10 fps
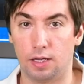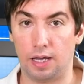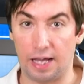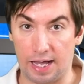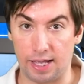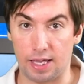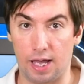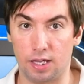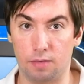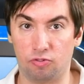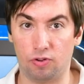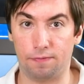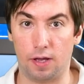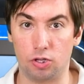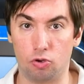Hi, I am
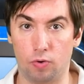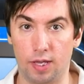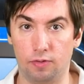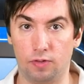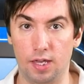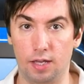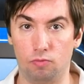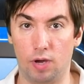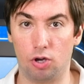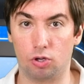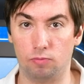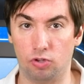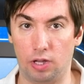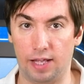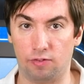Stefan Ukransky and welcome
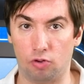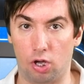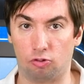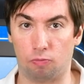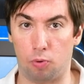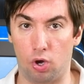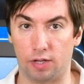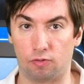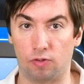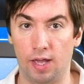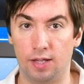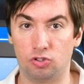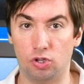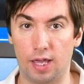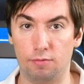to Let's Talk Sports.
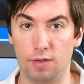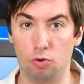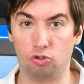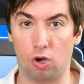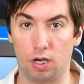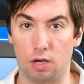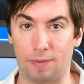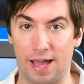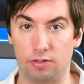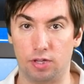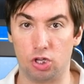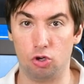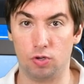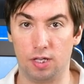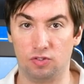Today we will talk about the
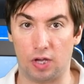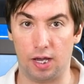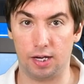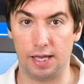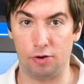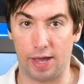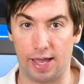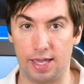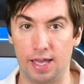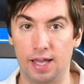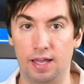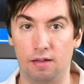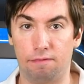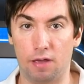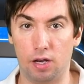Union tying L.A.,
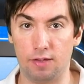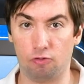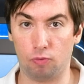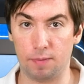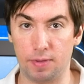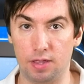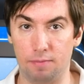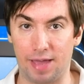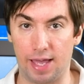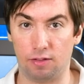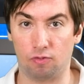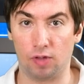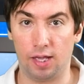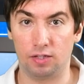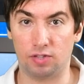Philly sweeping the Mets,
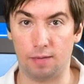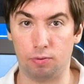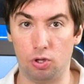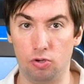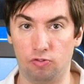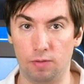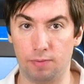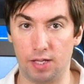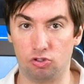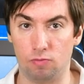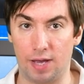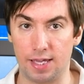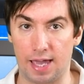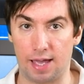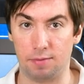Temple losing big to
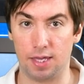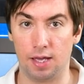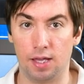Miami,